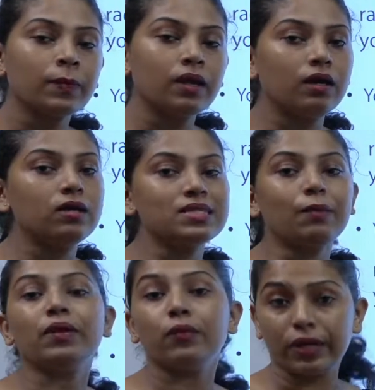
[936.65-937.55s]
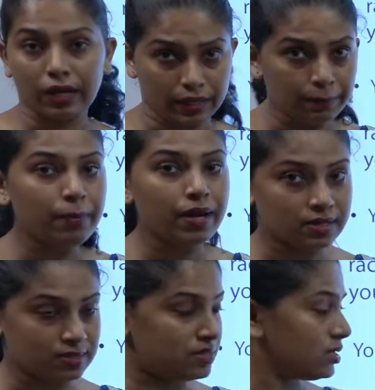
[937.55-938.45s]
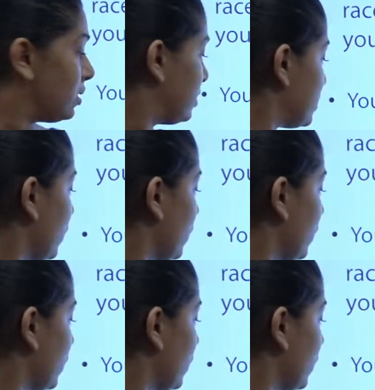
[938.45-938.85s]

something regarding past. So